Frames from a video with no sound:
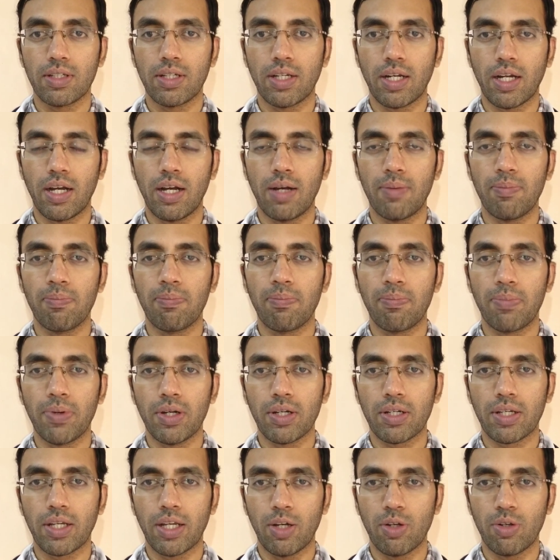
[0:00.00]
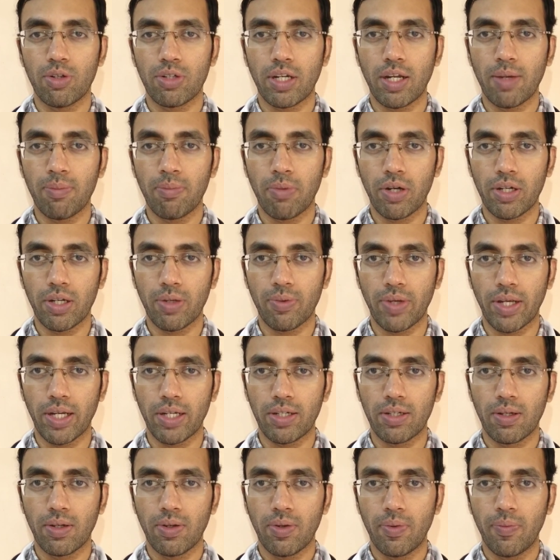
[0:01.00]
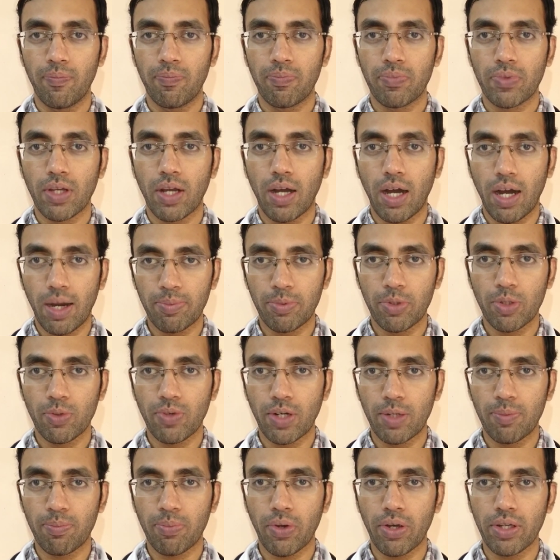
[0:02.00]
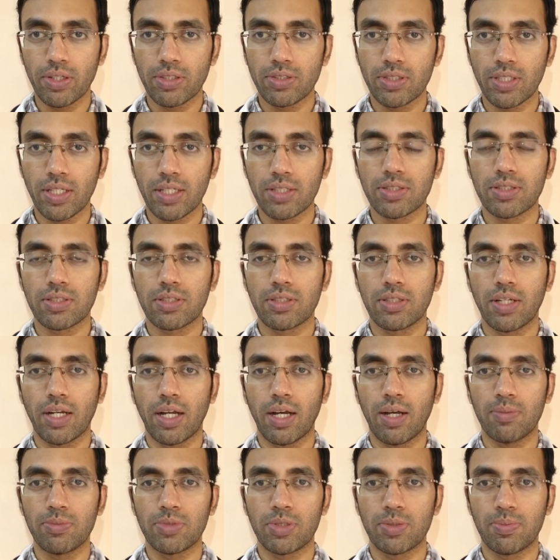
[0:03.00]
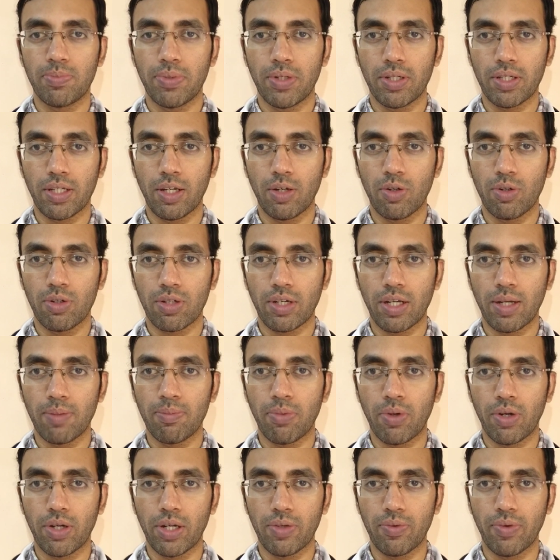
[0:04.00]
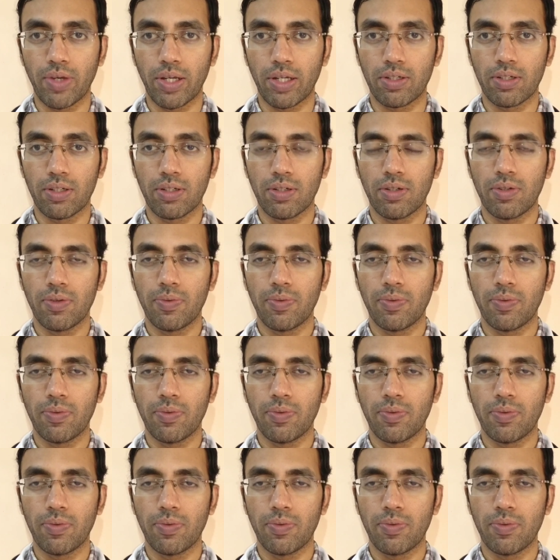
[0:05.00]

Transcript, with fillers: gram per kilogram body weight up to 1.6 grams per kilogram body weight.